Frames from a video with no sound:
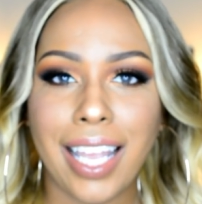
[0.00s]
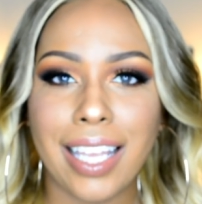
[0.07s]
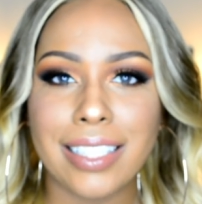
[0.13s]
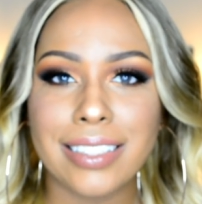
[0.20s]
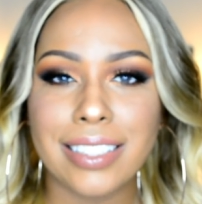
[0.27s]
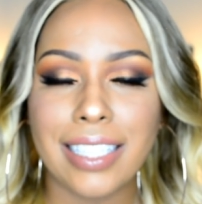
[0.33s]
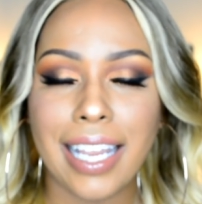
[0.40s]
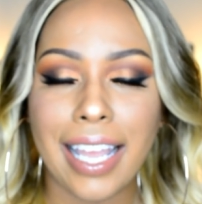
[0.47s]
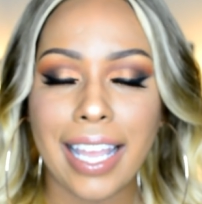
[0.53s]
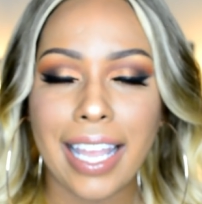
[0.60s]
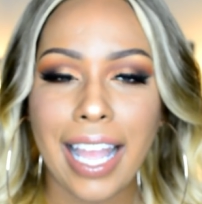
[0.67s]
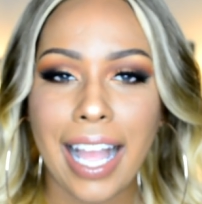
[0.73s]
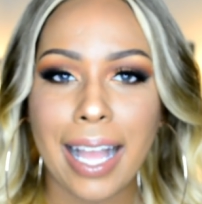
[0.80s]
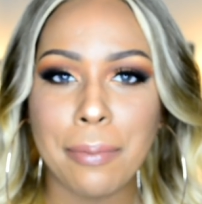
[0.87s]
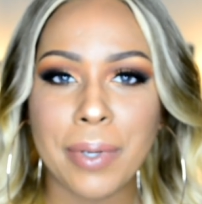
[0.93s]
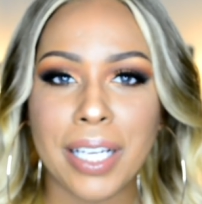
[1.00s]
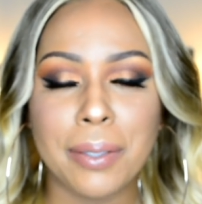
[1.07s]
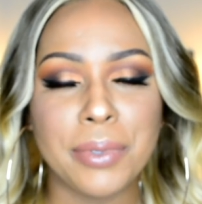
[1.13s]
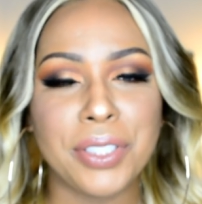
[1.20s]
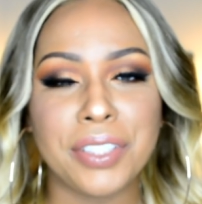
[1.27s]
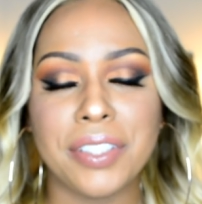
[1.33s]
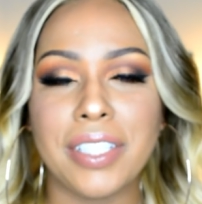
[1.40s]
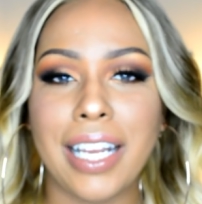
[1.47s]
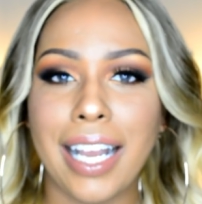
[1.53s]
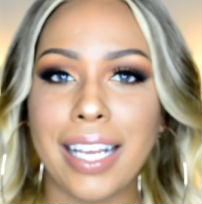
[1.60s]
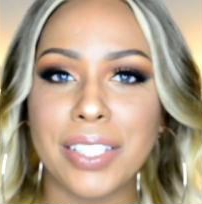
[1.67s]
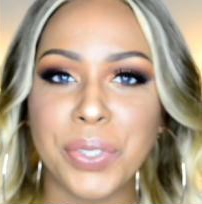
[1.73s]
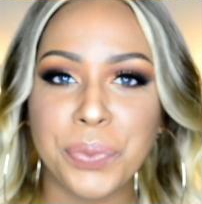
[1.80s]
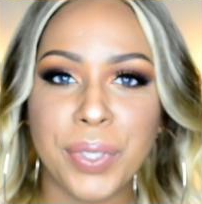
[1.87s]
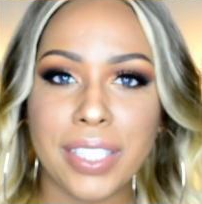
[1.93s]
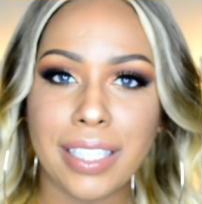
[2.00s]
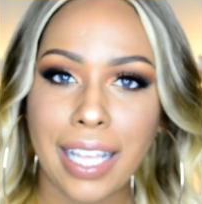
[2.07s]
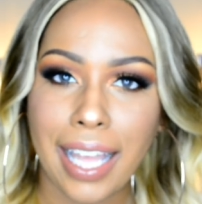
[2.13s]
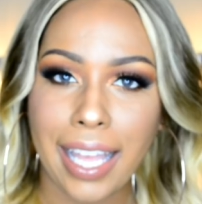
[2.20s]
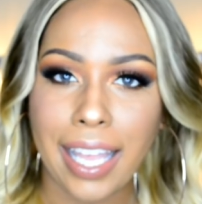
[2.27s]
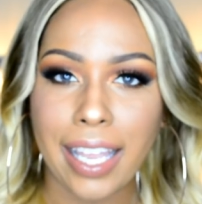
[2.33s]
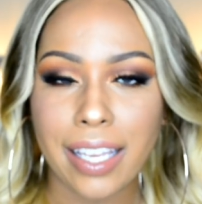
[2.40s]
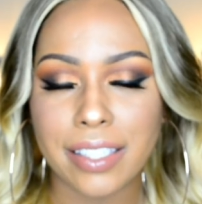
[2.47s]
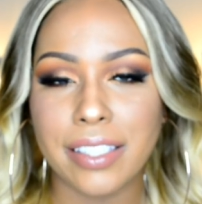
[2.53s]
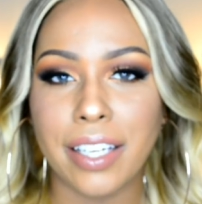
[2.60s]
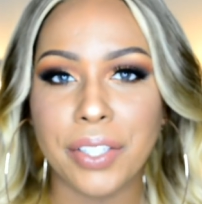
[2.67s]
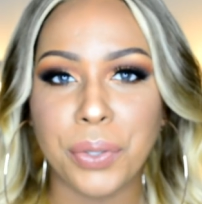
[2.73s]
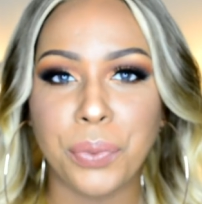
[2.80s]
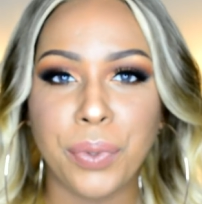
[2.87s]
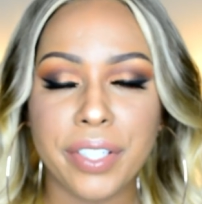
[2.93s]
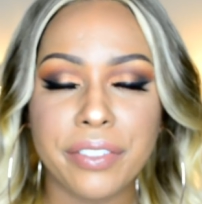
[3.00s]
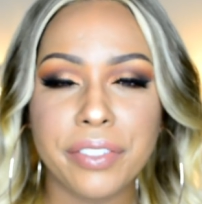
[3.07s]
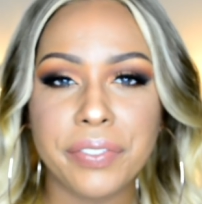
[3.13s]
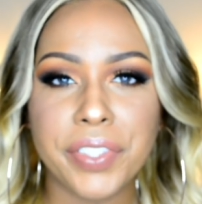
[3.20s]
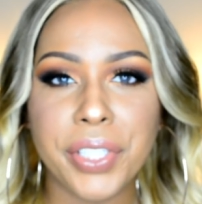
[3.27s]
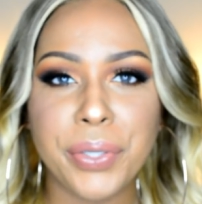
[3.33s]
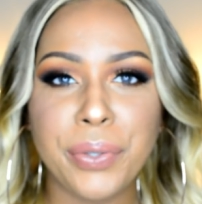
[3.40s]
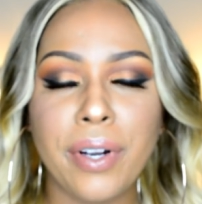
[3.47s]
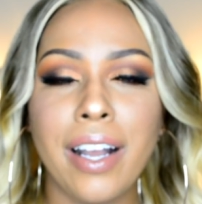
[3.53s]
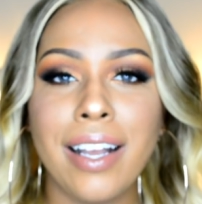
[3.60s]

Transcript: today I'm coming to you guys with a, another wig review.